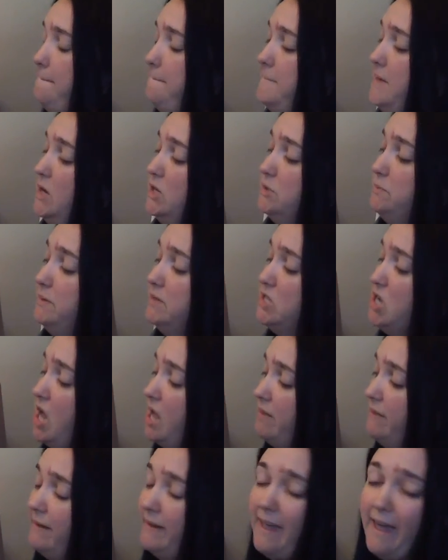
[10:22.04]
there's my
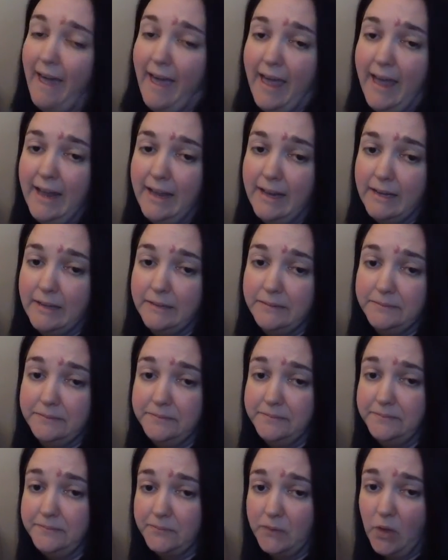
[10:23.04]
chocolate cake.
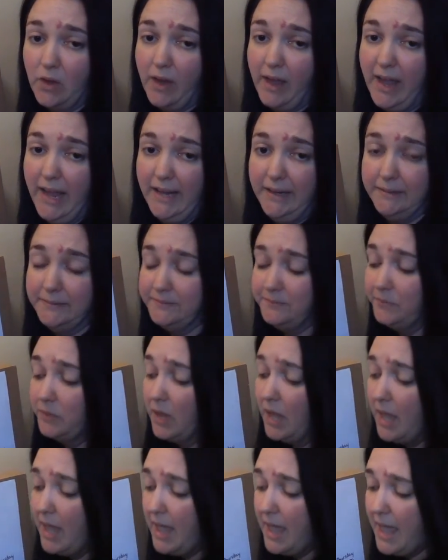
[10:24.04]
Okay.
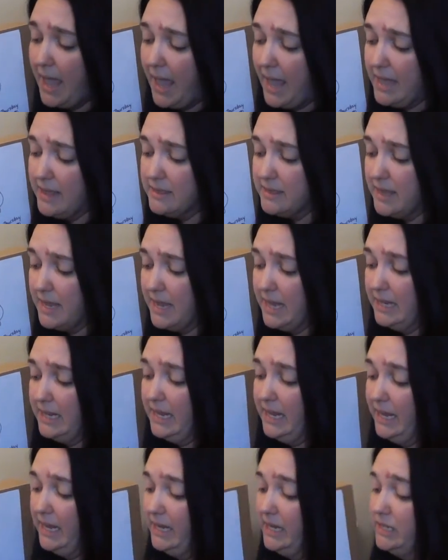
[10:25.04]
And then
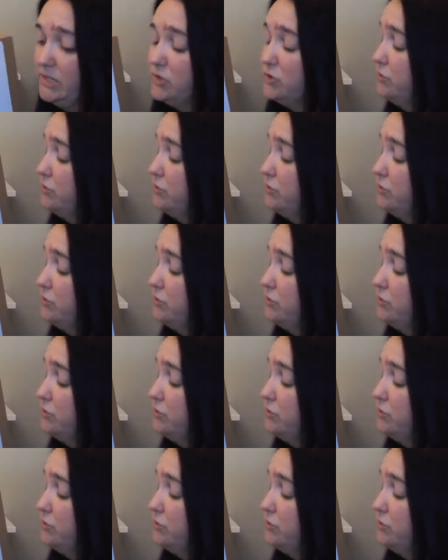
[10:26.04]
he